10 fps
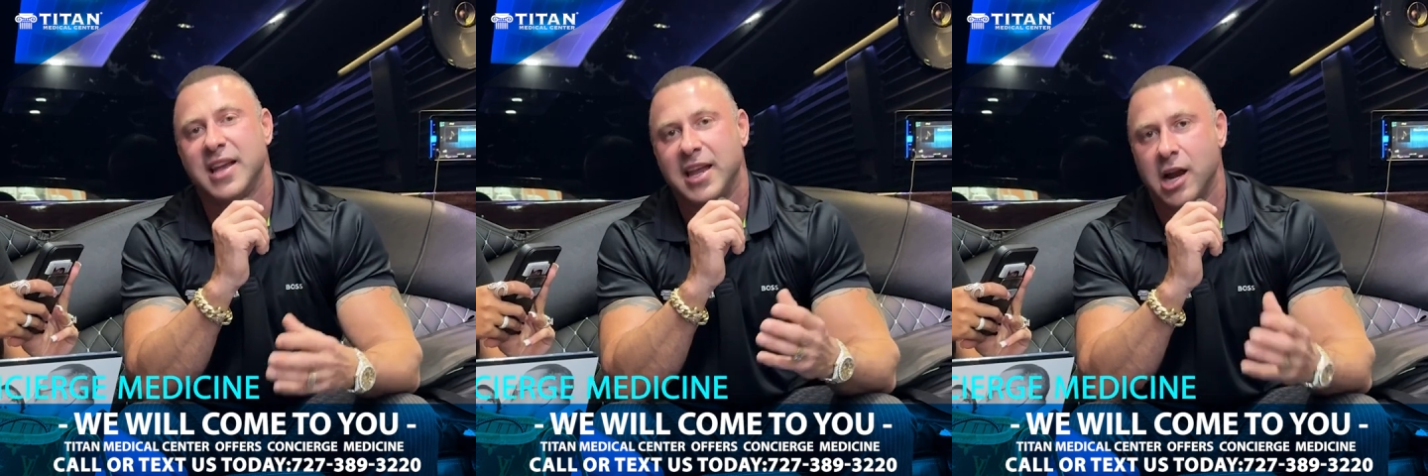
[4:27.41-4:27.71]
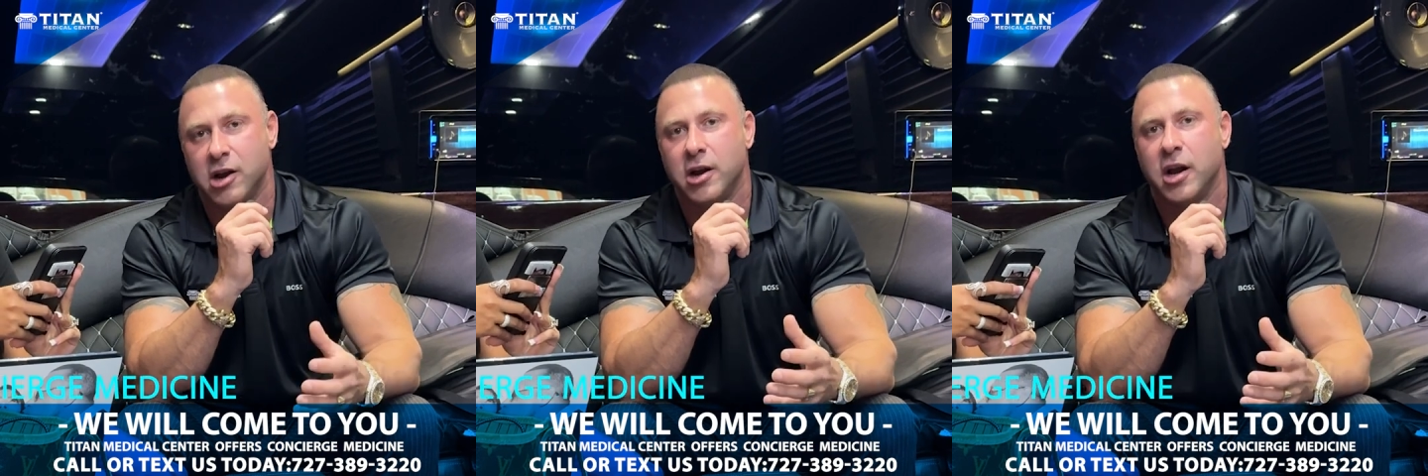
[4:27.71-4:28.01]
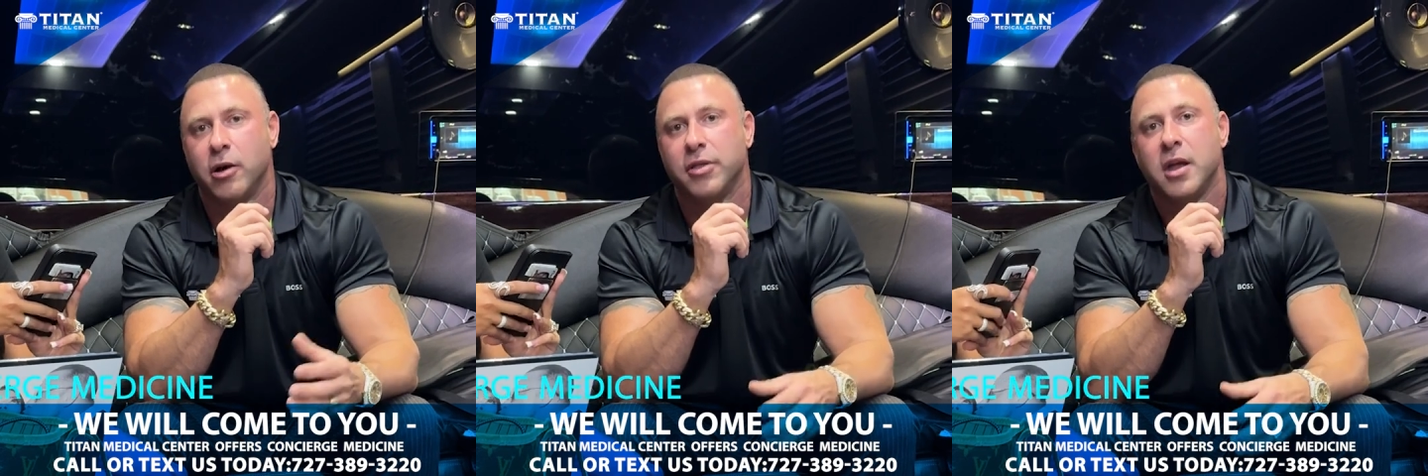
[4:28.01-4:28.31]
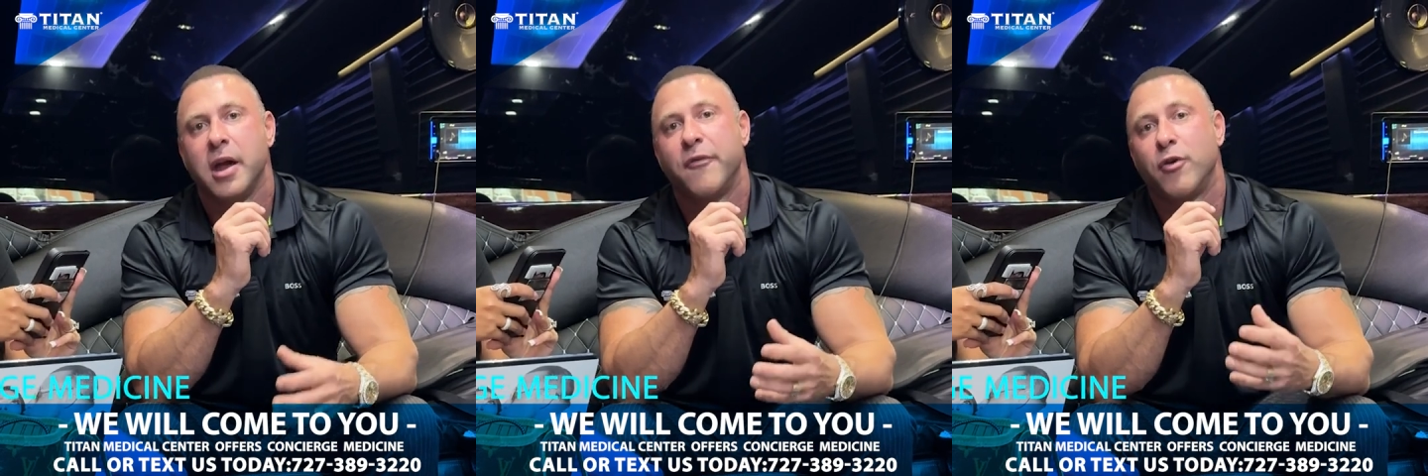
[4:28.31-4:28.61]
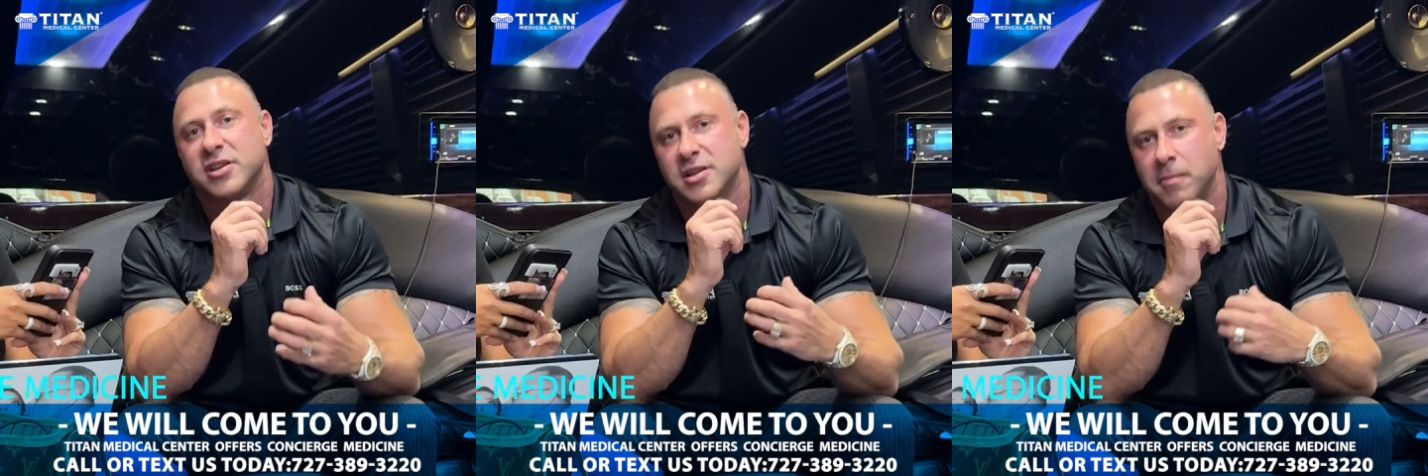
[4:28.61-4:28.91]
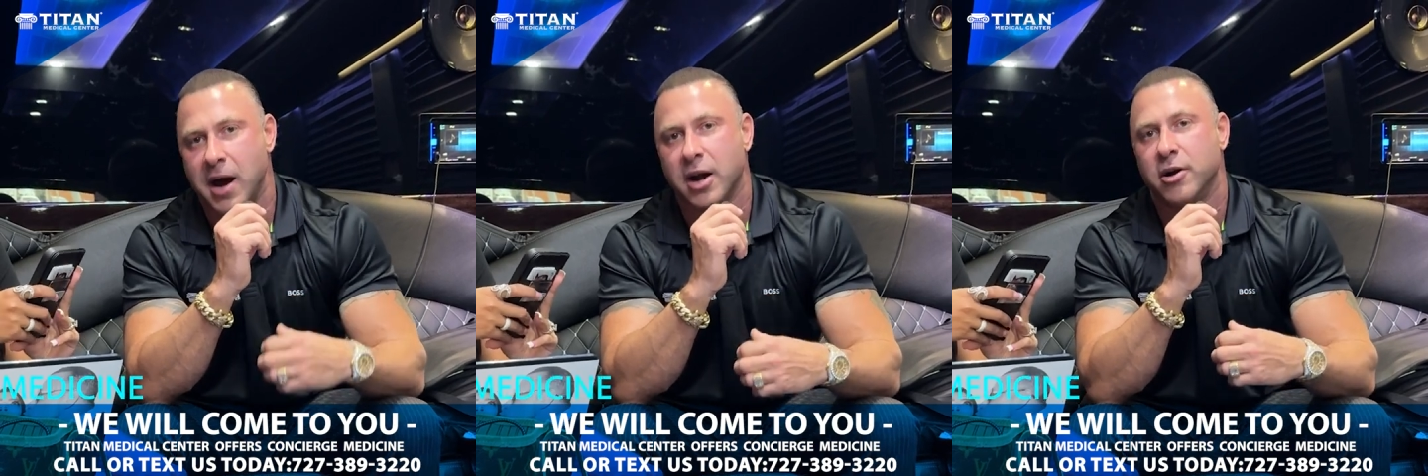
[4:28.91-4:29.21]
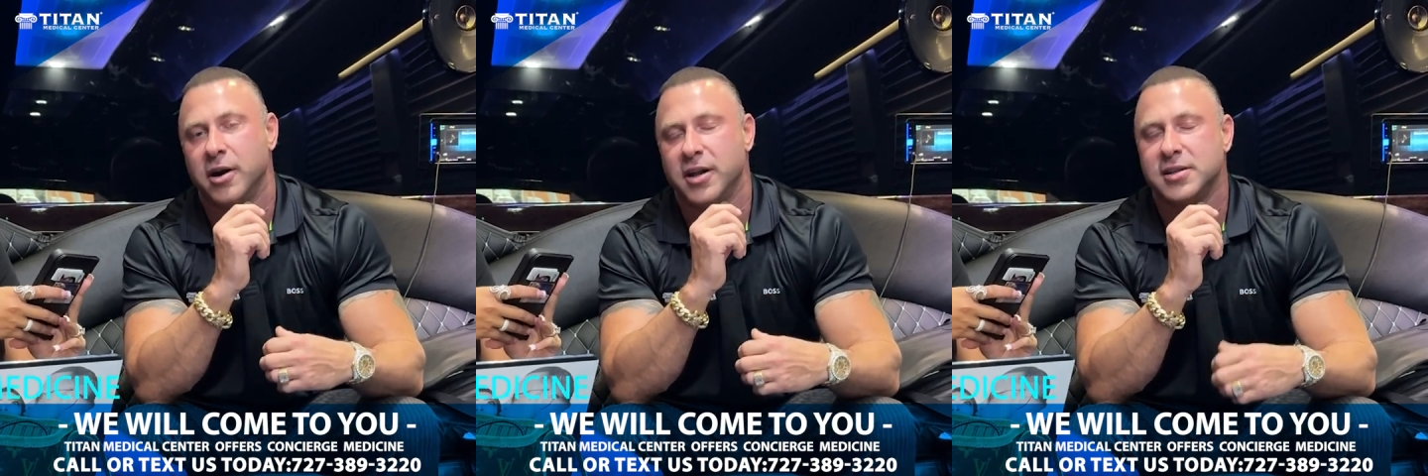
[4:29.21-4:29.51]
take care of your health, for us to
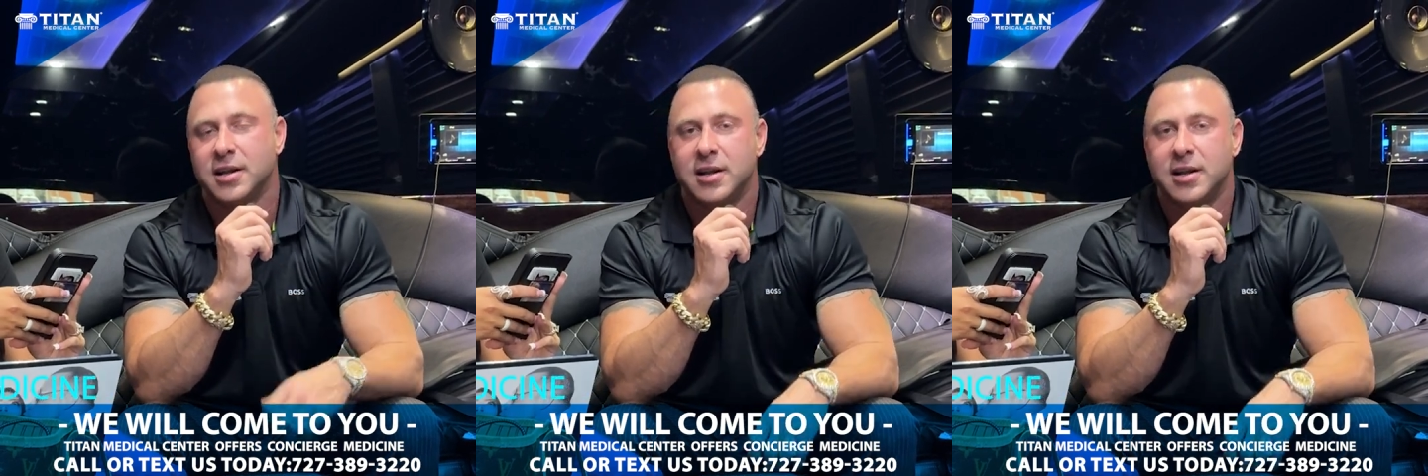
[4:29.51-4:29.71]
monitor it.